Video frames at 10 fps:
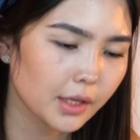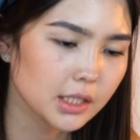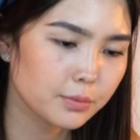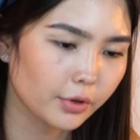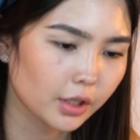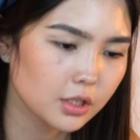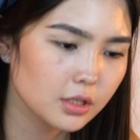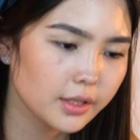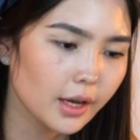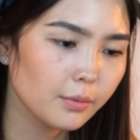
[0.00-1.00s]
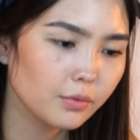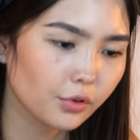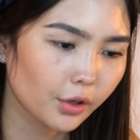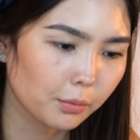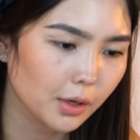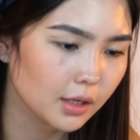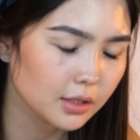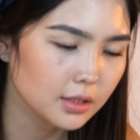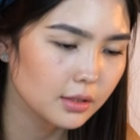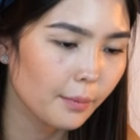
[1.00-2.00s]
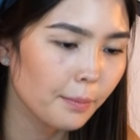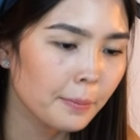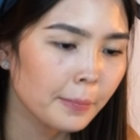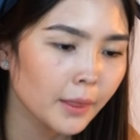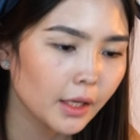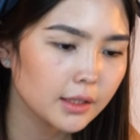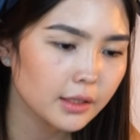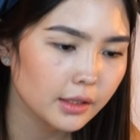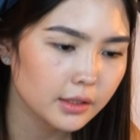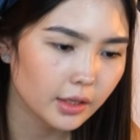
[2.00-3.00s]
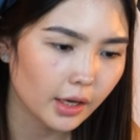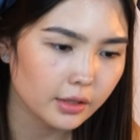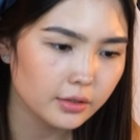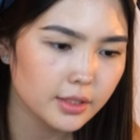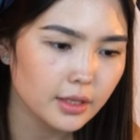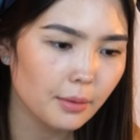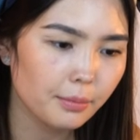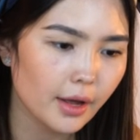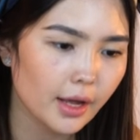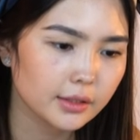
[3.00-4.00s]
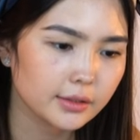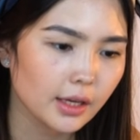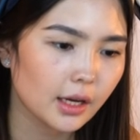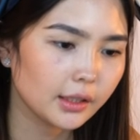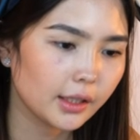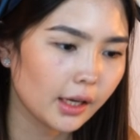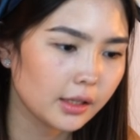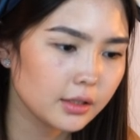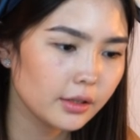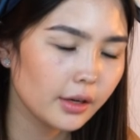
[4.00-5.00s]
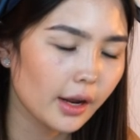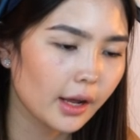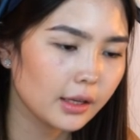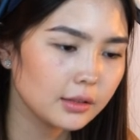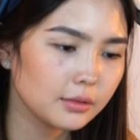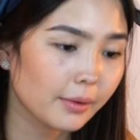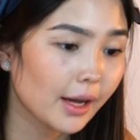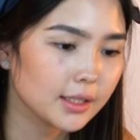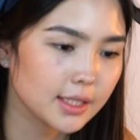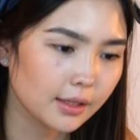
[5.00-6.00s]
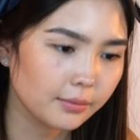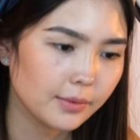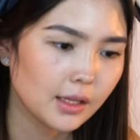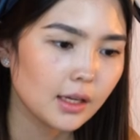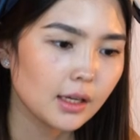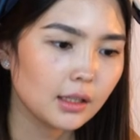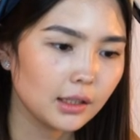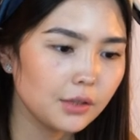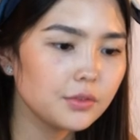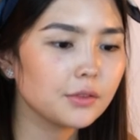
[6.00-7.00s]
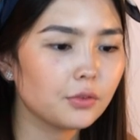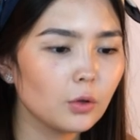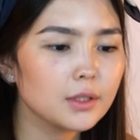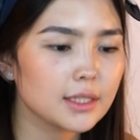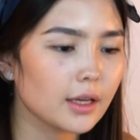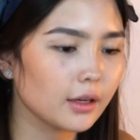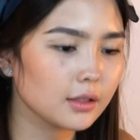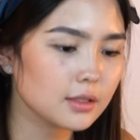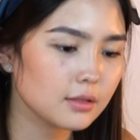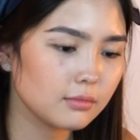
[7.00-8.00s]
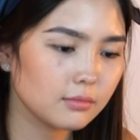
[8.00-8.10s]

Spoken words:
Expiration time 3 minutes. In the Indicators tab, add Alligator and MACD. Leave default settings.